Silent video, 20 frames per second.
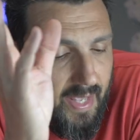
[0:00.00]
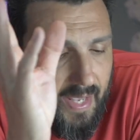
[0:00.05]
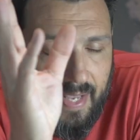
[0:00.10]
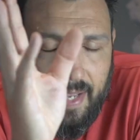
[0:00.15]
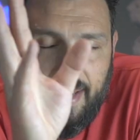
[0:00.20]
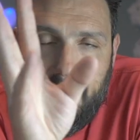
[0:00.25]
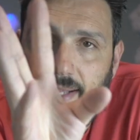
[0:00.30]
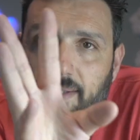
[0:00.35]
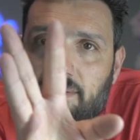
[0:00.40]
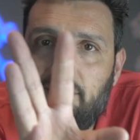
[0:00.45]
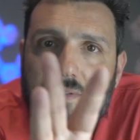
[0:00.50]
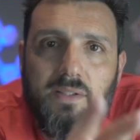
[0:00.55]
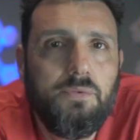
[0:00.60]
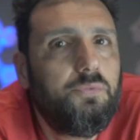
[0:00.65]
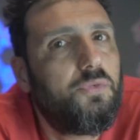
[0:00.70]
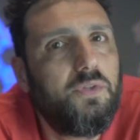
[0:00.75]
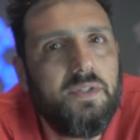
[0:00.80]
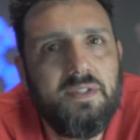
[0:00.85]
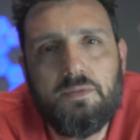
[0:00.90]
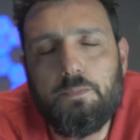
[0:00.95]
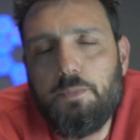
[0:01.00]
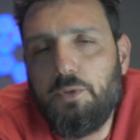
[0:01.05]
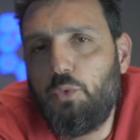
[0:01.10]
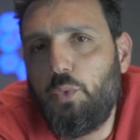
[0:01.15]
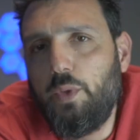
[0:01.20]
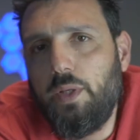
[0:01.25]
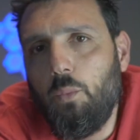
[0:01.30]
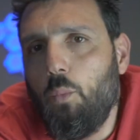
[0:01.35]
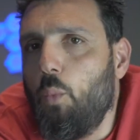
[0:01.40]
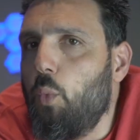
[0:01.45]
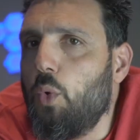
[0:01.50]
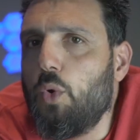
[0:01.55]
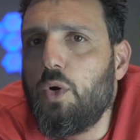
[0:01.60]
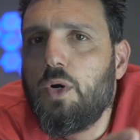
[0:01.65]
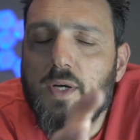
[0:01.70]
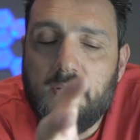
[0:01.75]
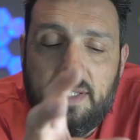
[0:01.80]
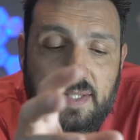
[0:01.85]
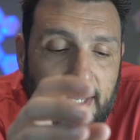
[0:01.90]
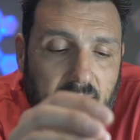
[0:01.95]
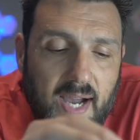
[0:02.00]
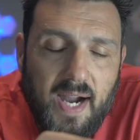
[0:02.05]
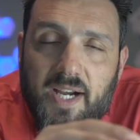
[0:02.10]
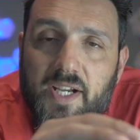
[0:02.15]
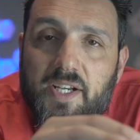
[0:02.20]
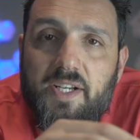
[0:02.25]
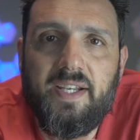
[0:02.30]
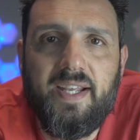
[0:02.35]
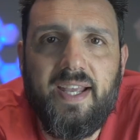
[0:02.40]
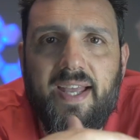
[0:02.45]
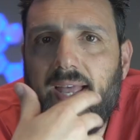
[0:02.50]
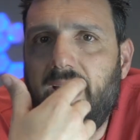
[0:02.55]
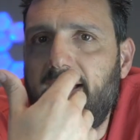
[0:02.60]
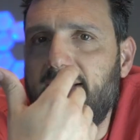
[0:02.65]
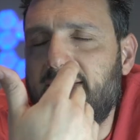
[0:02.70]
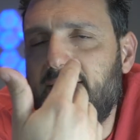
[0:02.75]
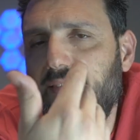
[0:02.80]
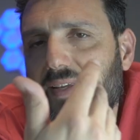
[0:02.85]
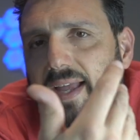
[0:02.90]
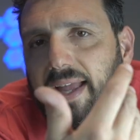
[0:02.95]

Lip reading: and difference between woods, hardness,